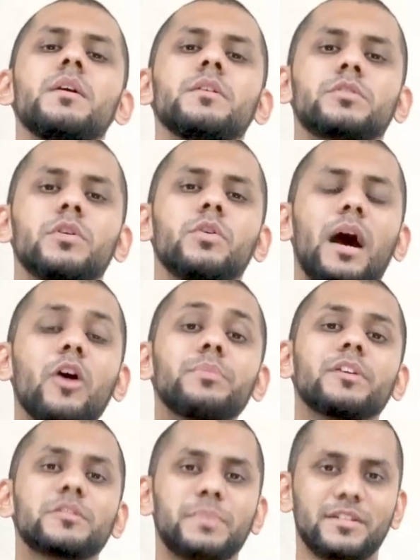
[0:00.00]
So I hope
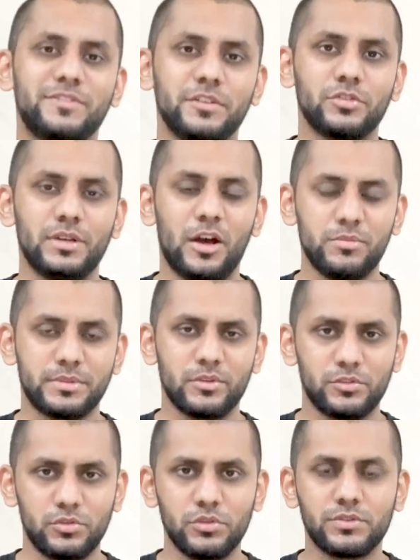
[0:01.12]
that was beneficial. I hope that
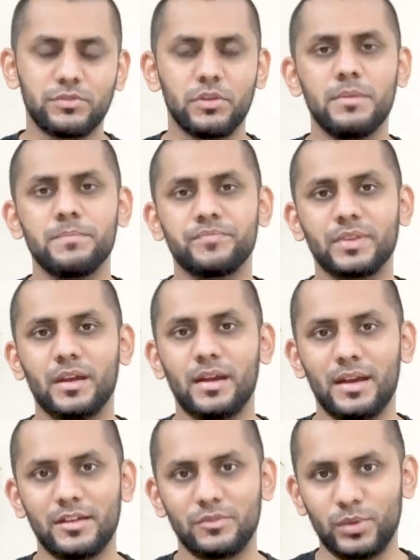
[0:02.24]
was useful.
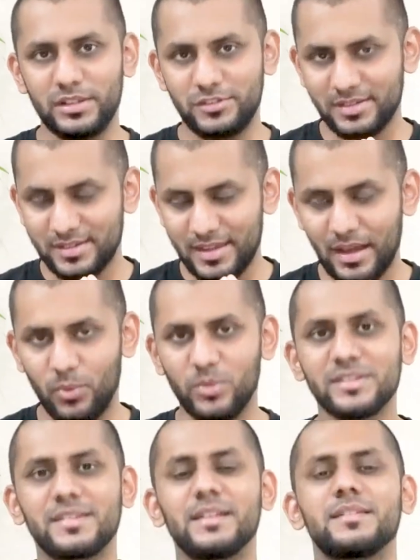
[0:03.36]
We'll just say that
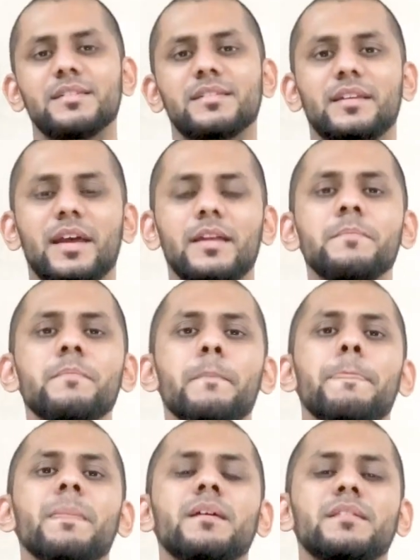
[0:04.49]
one sentence again.
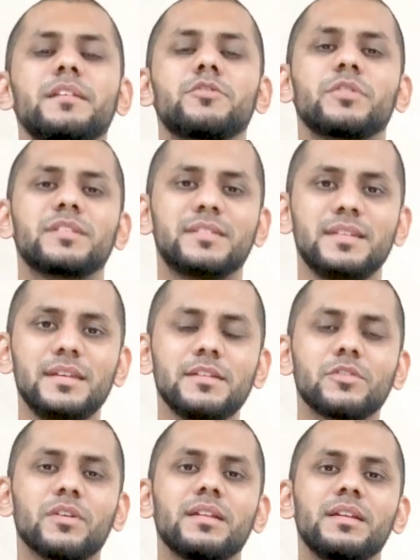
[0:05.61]
The
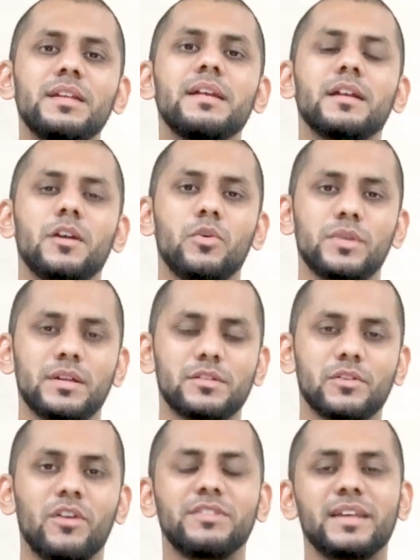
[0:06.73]
trustees are the legal owners
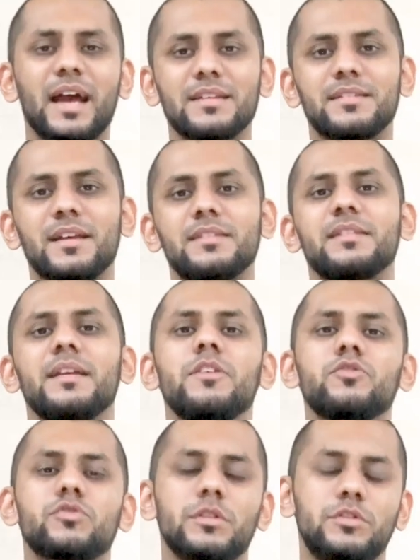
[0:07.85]
of the assets
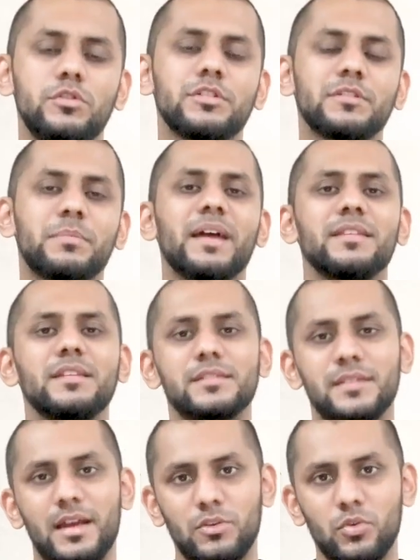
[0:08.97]
introduced by the
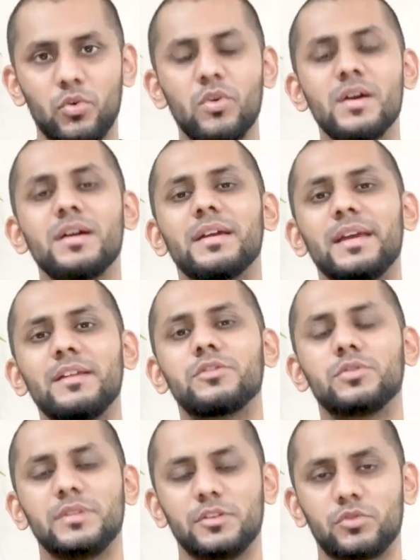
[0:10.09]
settlor
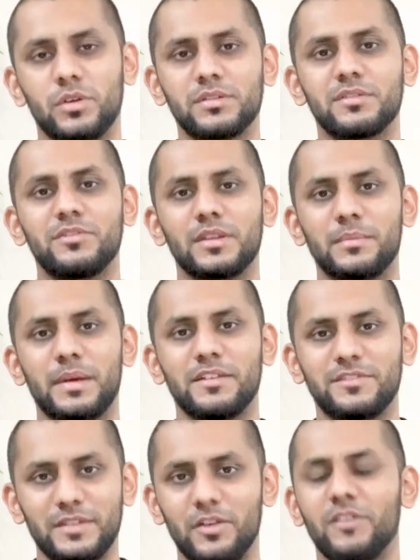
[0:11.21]
into the trust for the
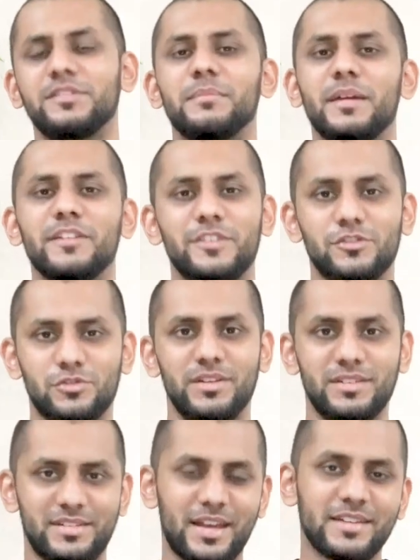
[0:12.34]
benefit of the
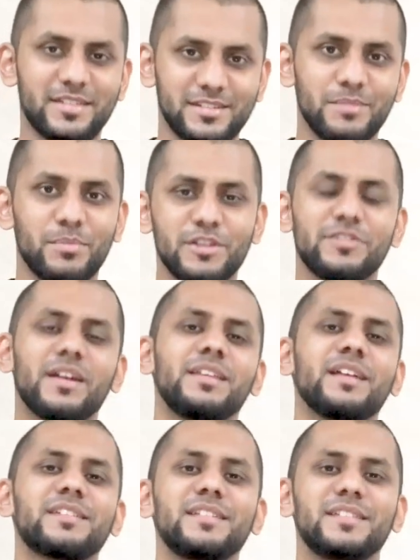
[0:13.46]
beneficiaries. Nice and simple. You've heard
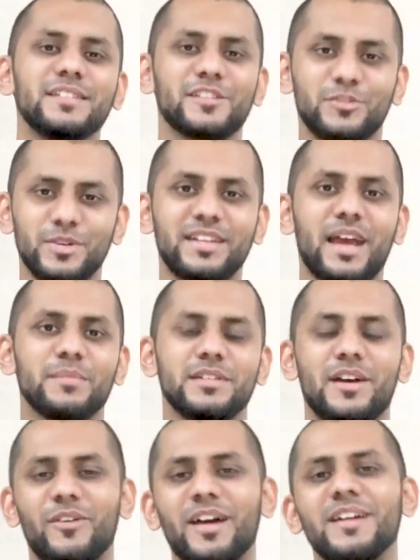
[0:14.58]
that sentence 3 times
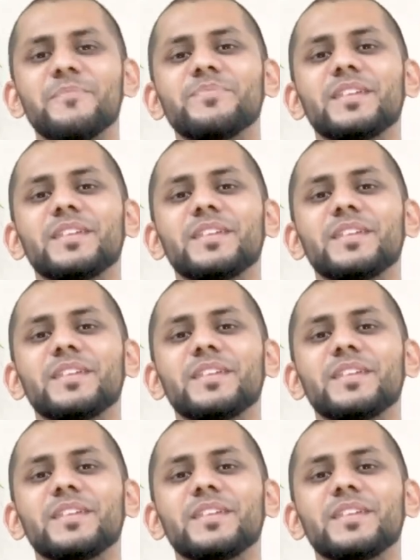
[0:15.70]
now, right?